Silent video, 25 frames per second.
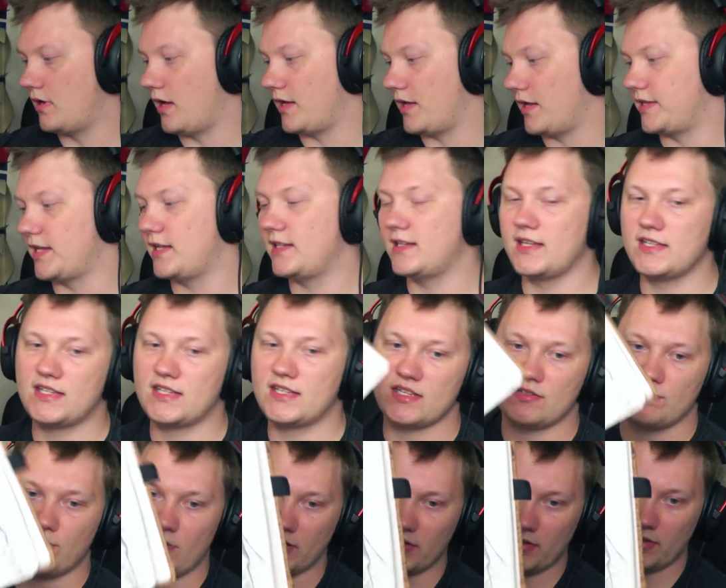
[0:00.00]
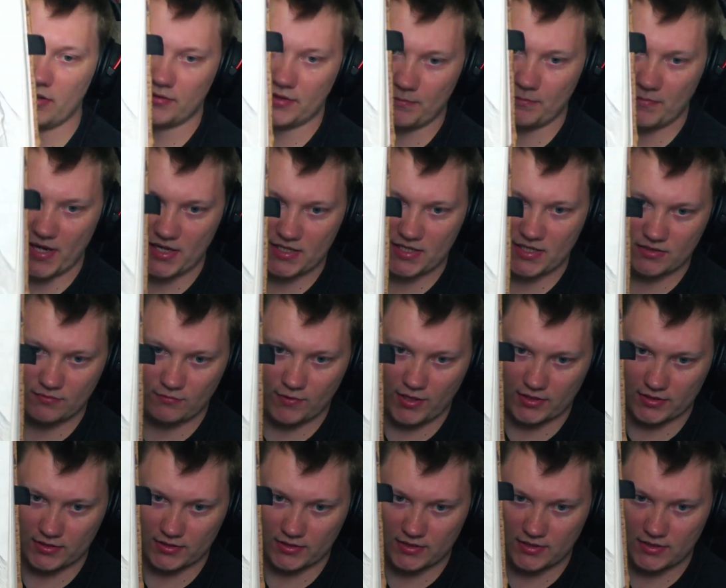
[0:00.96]
I think this is one of the best
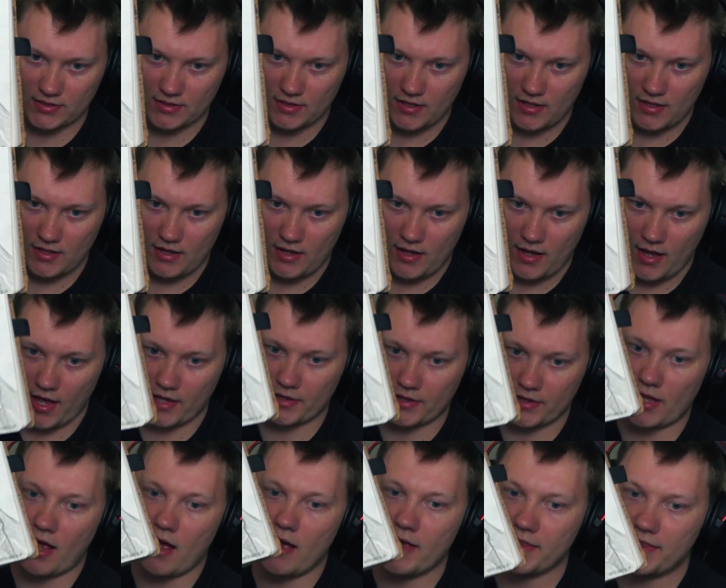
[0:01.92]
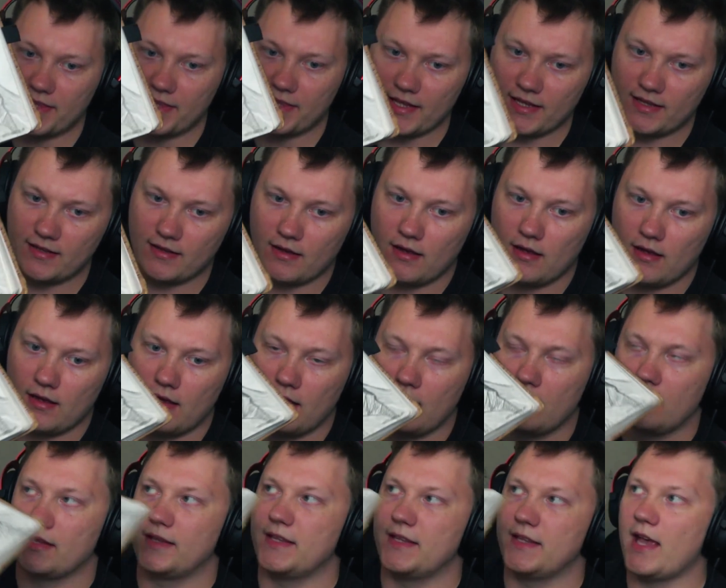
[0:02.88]
ones. And I think
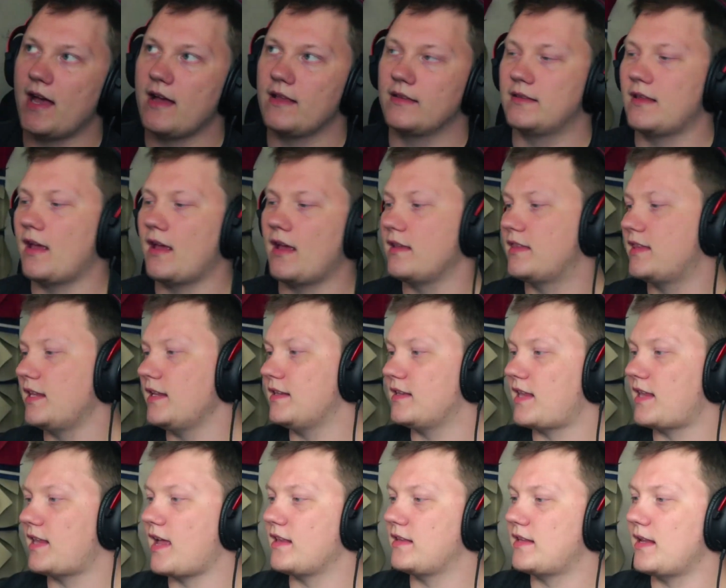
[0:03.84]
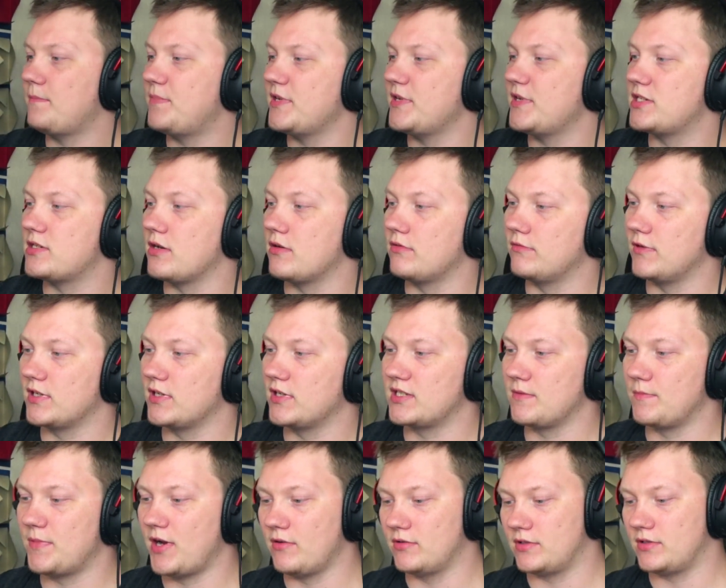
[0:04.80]
Yeah, I think that episode was
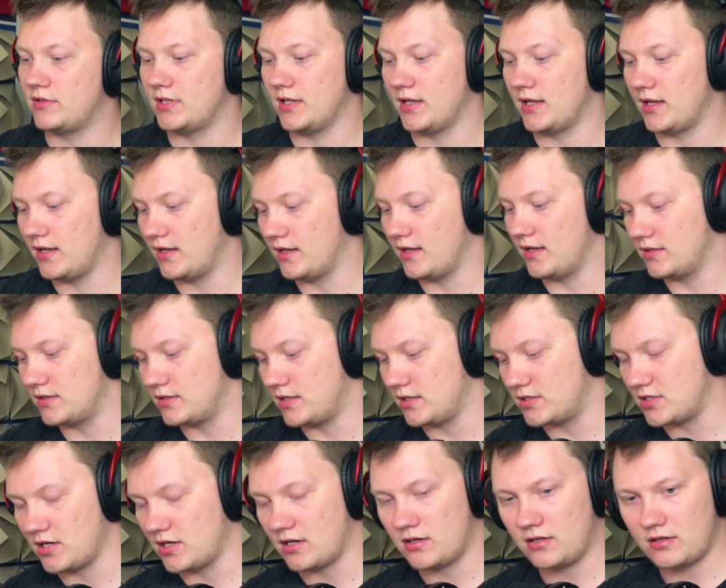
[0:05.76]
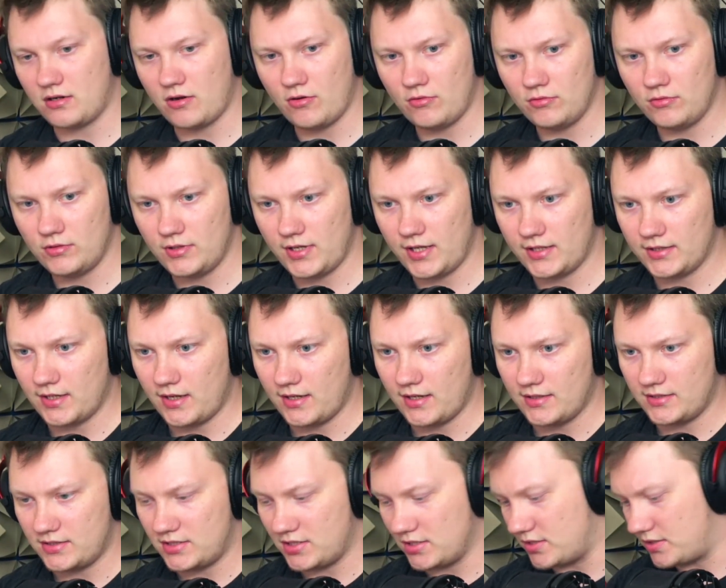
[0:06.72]
about the charcoal, and
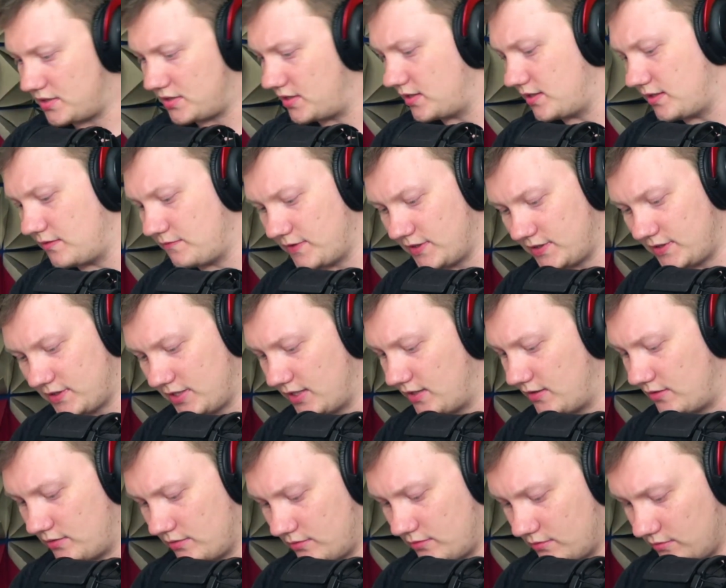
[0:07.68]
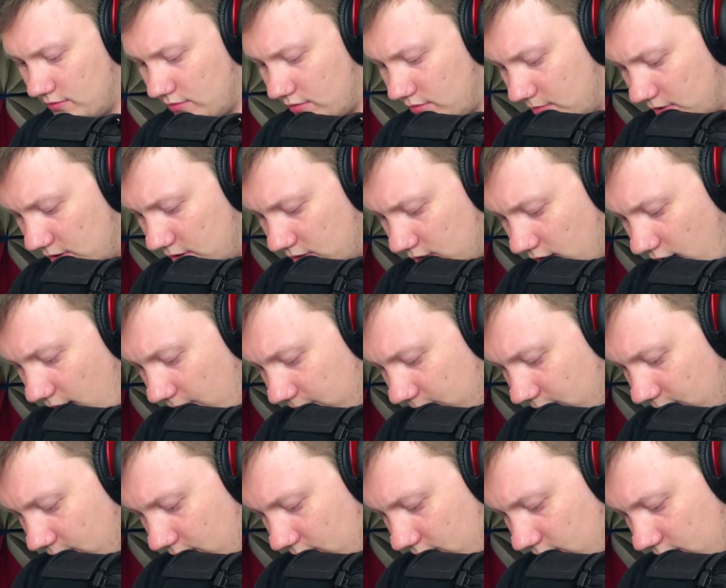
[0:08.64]
I just did it with the normal
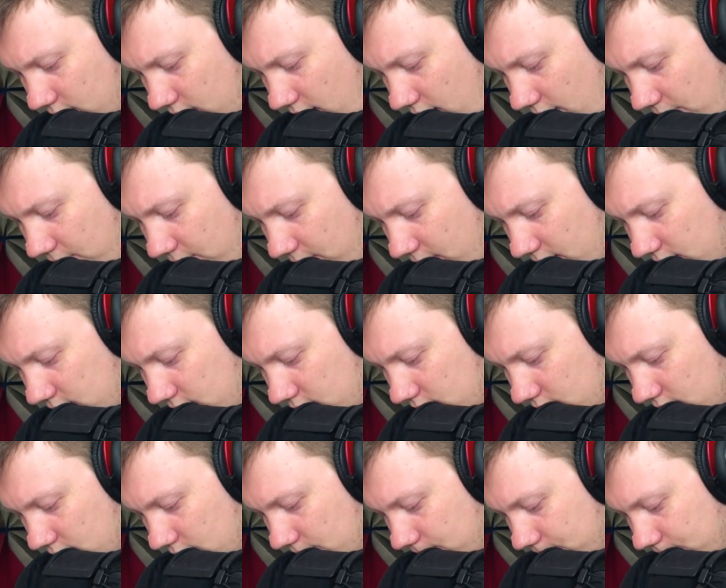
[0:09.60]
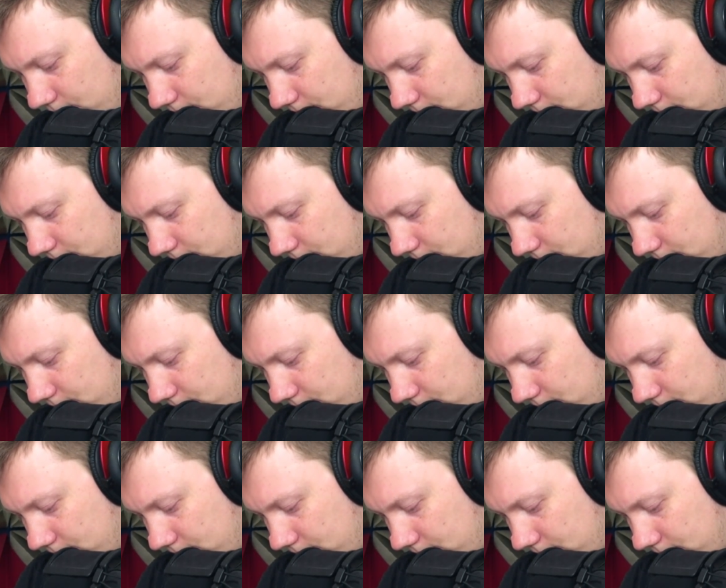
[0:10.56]
graphite, you know.